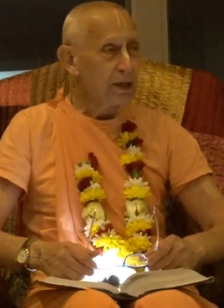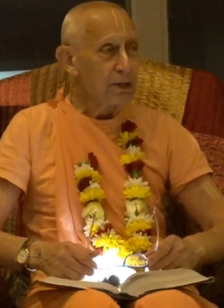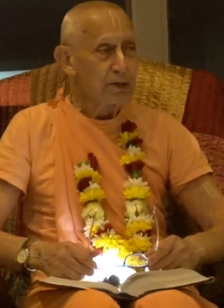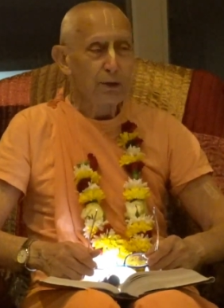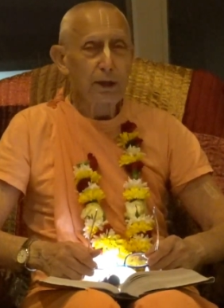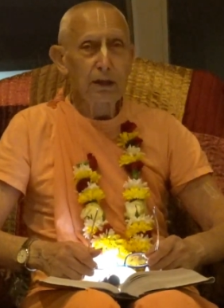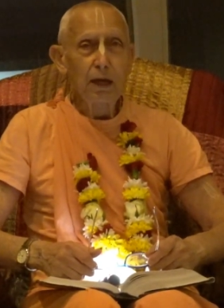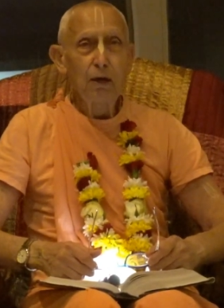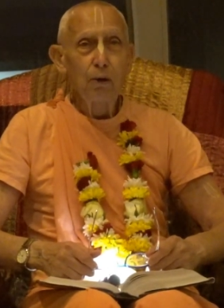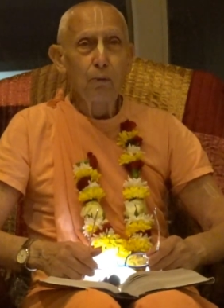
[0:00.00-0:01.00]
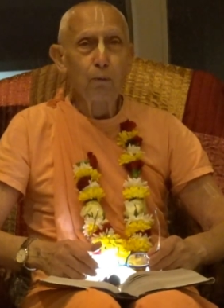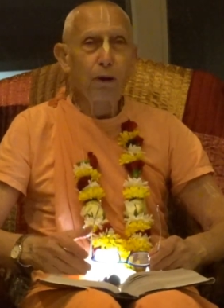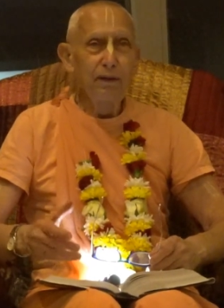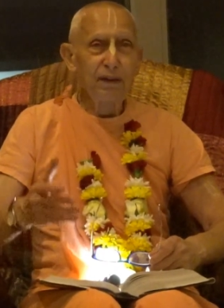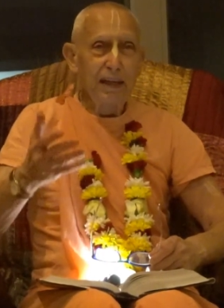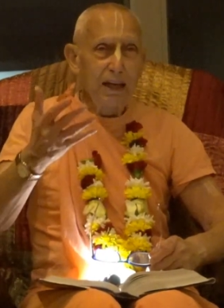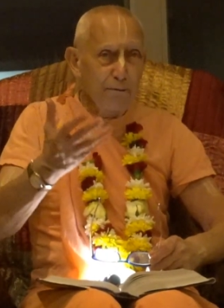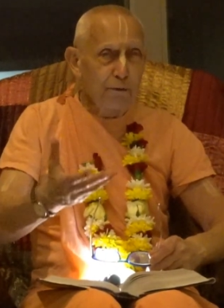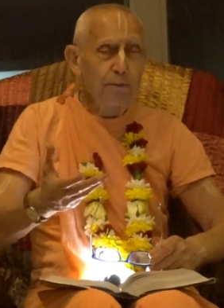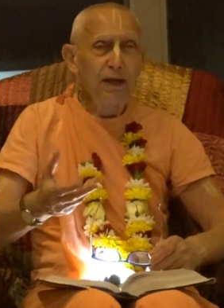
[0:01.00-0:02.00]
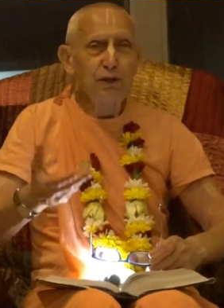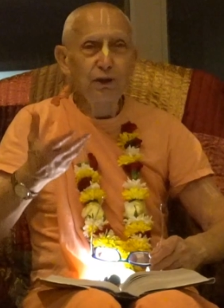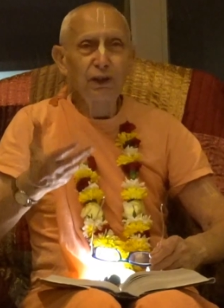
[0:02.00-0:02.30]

so that what the information,